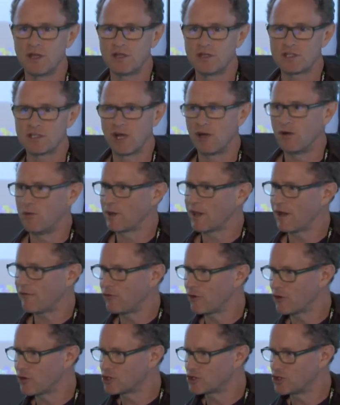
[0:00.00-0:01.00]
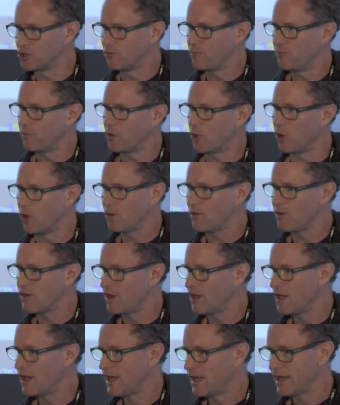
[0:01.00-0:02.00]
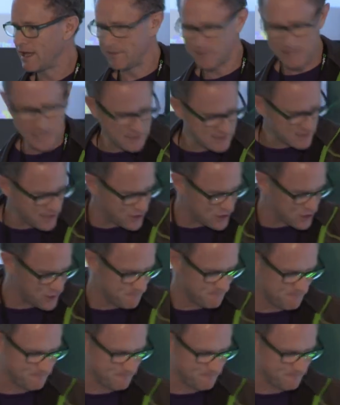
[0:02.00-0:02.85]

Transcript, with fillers: So without further ado, Paul, come take the stage.